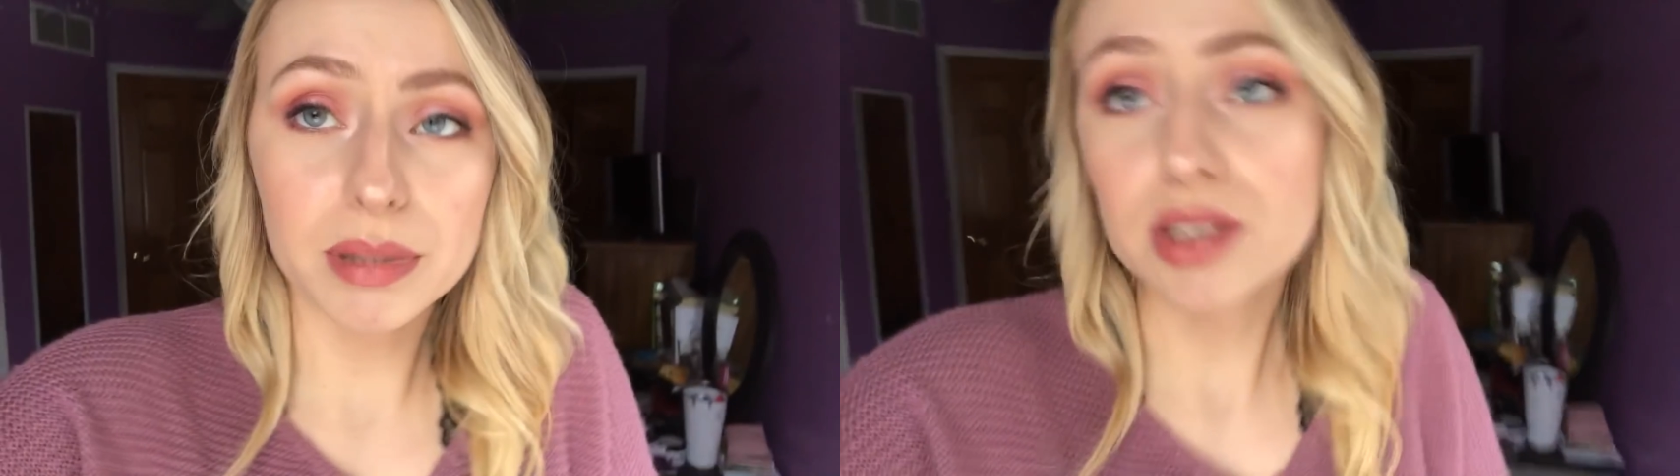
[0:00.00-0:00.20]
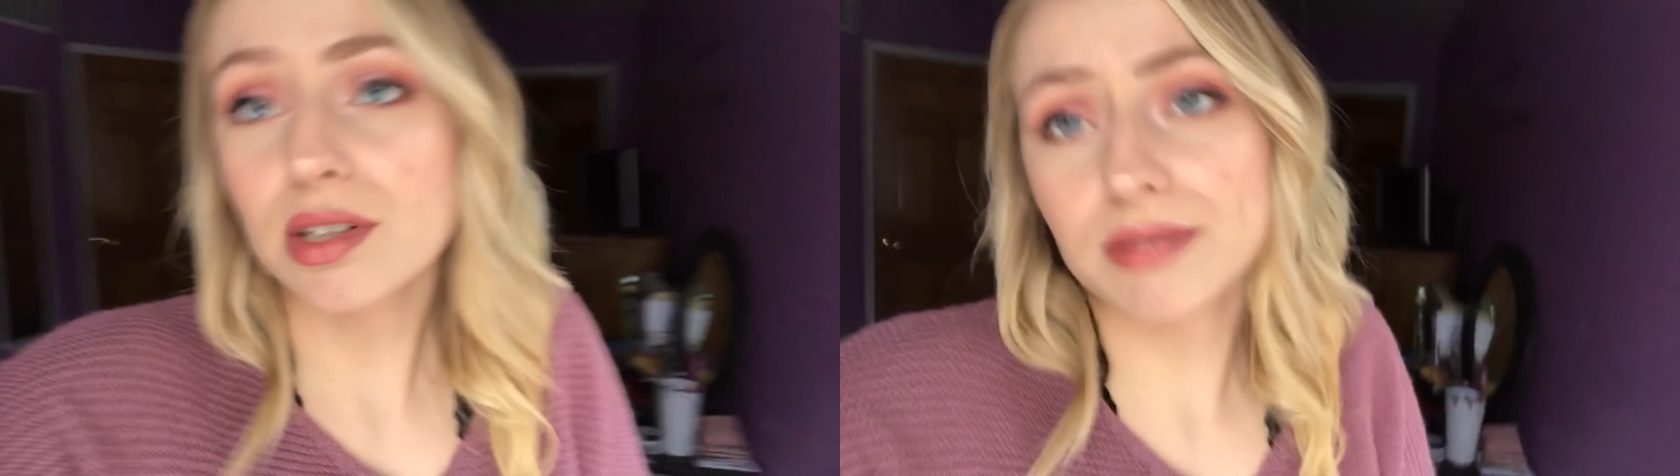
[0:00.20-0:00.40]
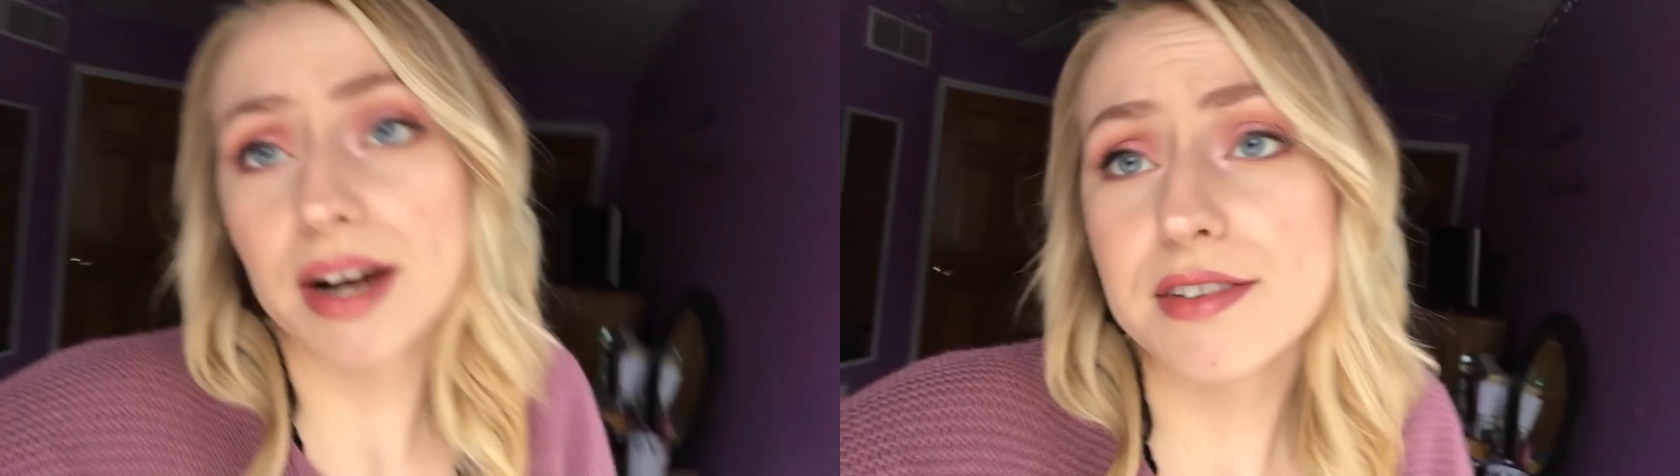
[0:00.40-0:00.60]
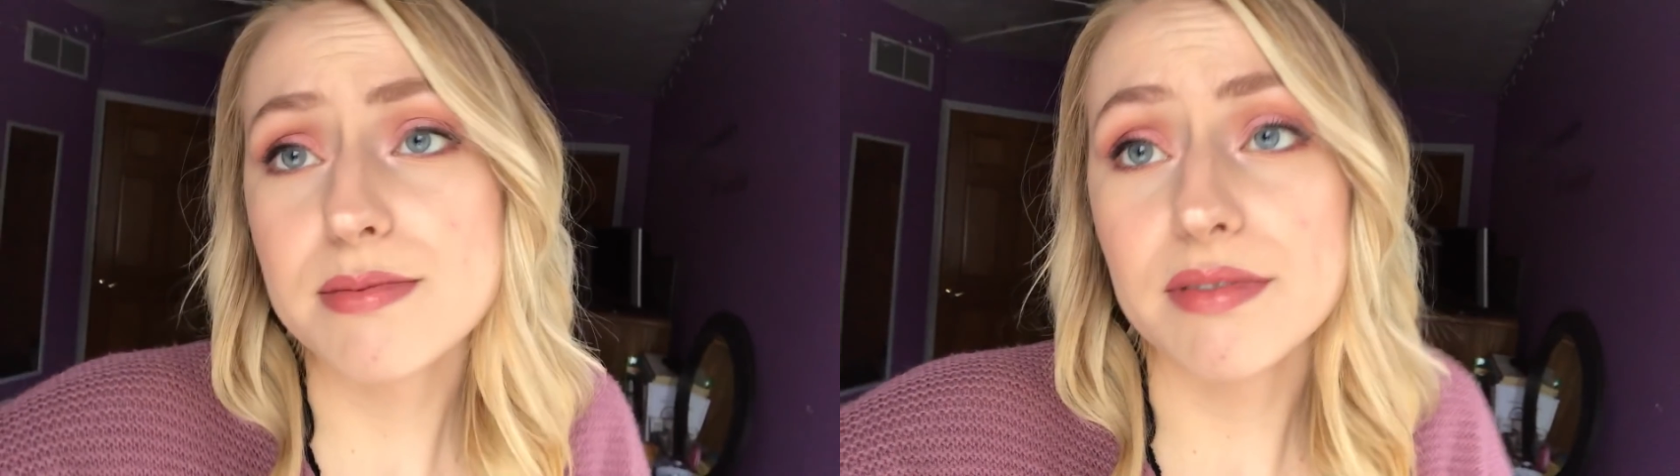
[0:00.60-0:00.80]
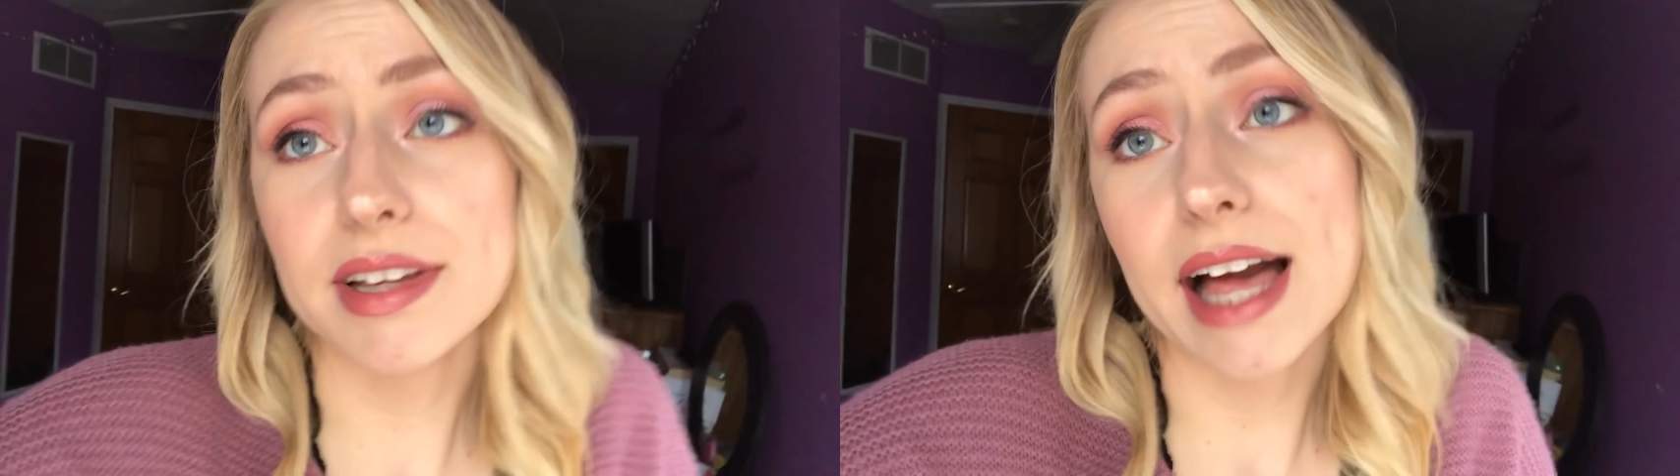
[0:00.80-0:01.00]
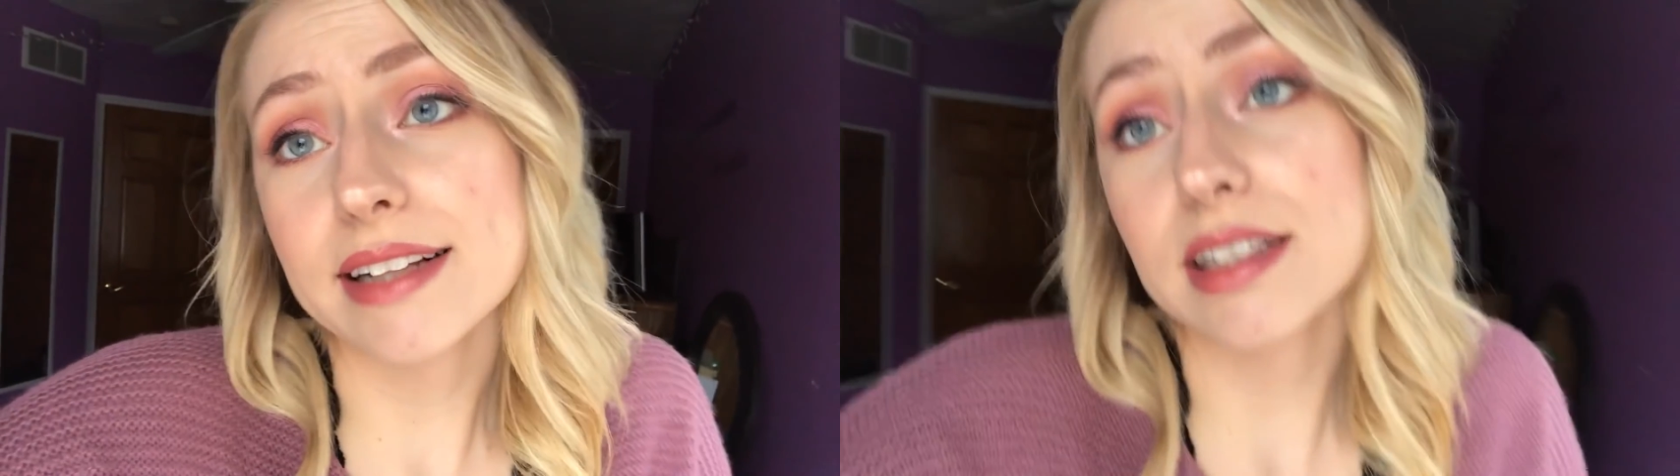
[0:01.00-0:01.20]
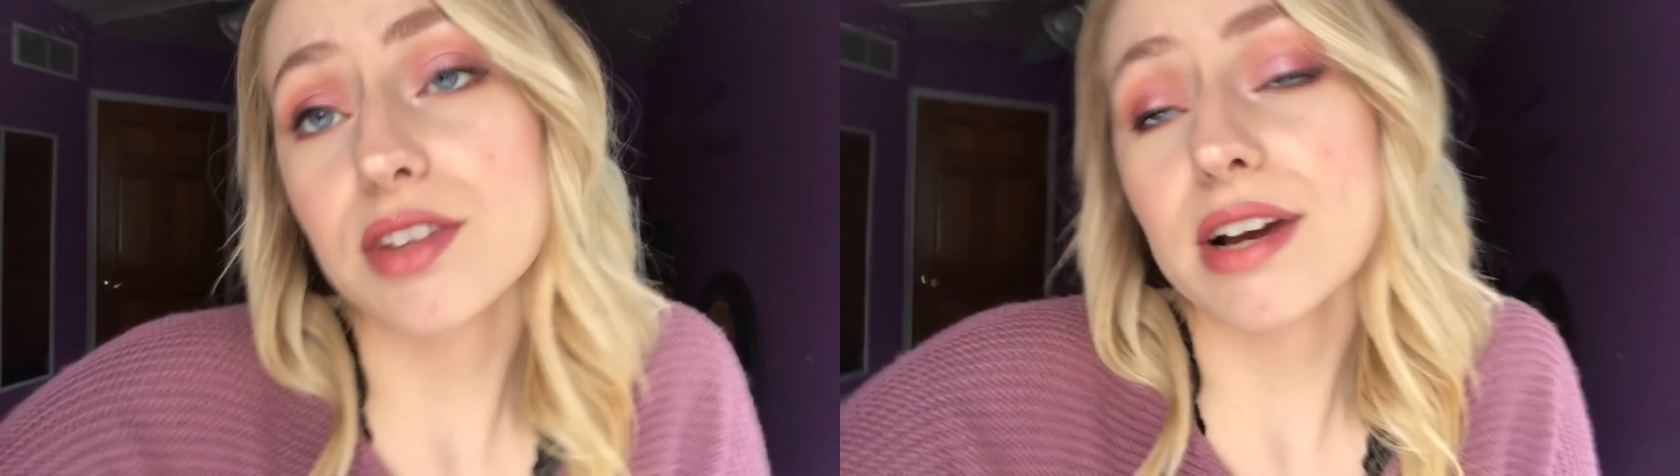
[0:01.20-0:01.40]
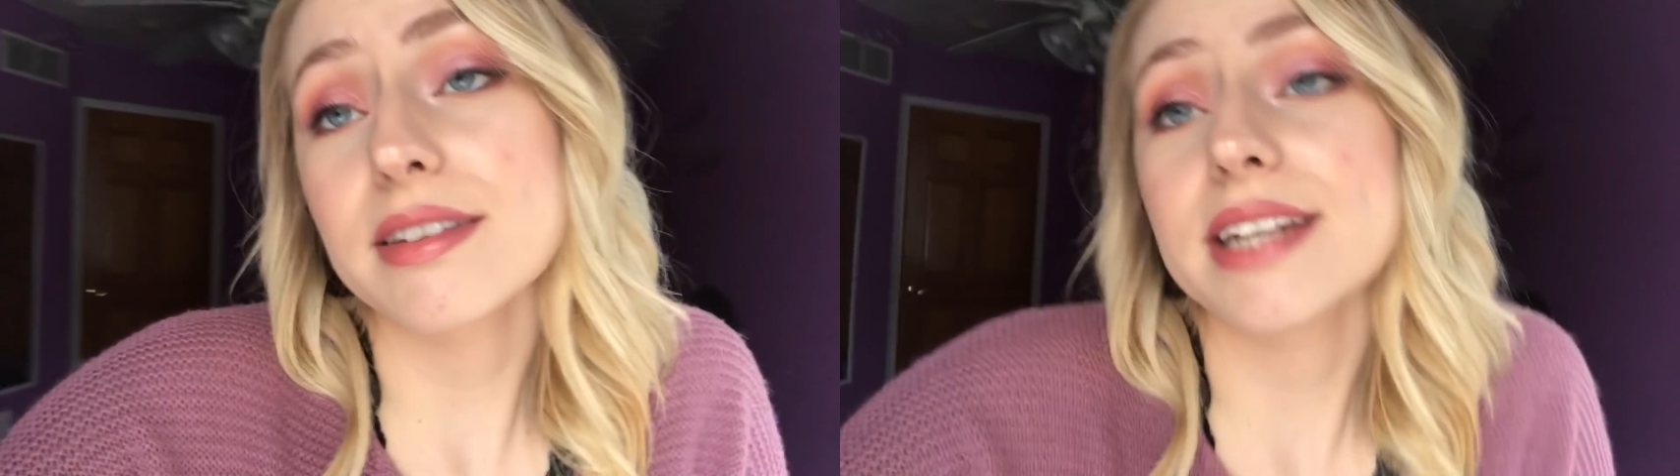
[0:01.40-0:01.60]
but so far I've just been
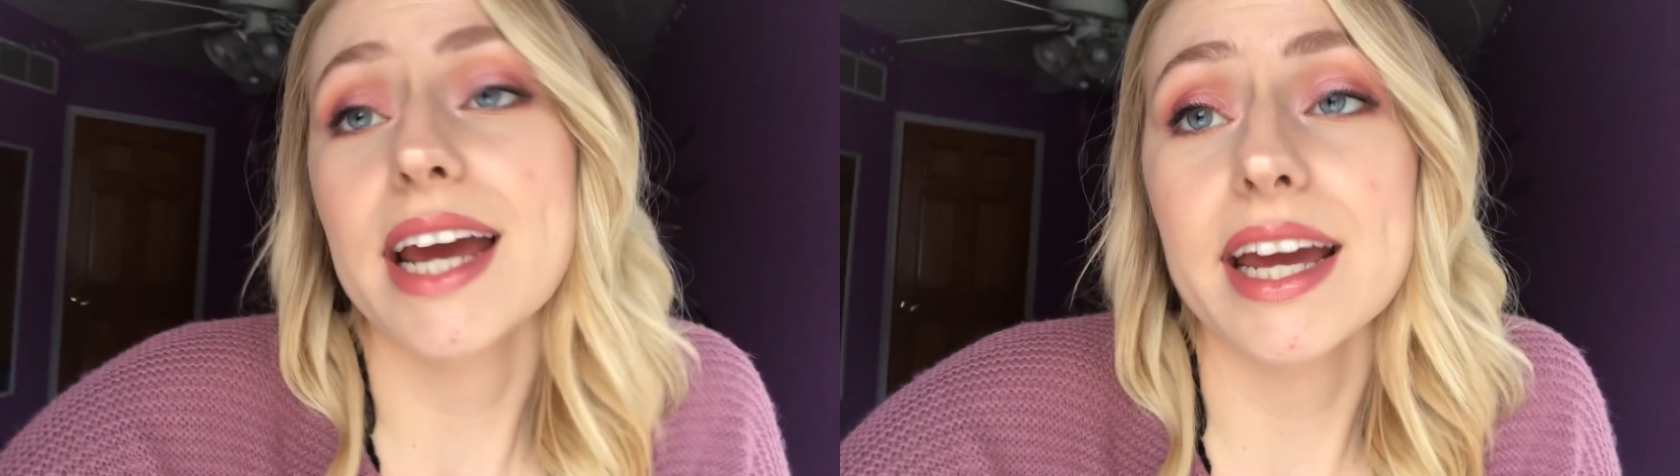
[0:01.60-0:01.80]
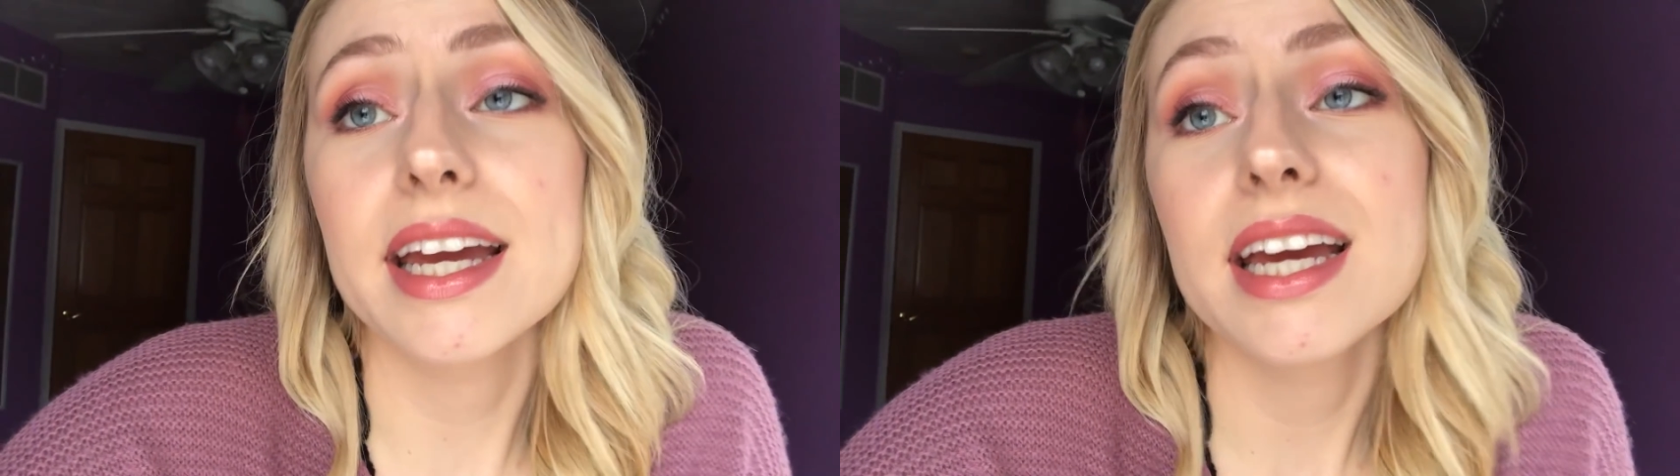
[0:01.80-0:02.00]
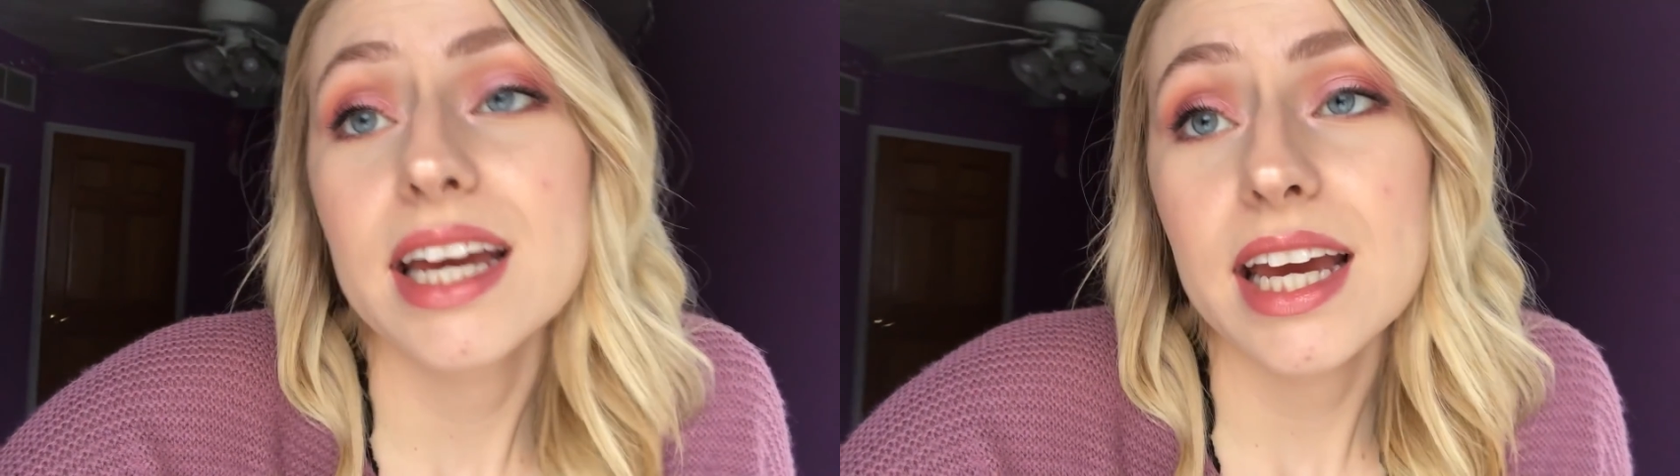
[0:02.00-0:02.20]
relaxing throughout the day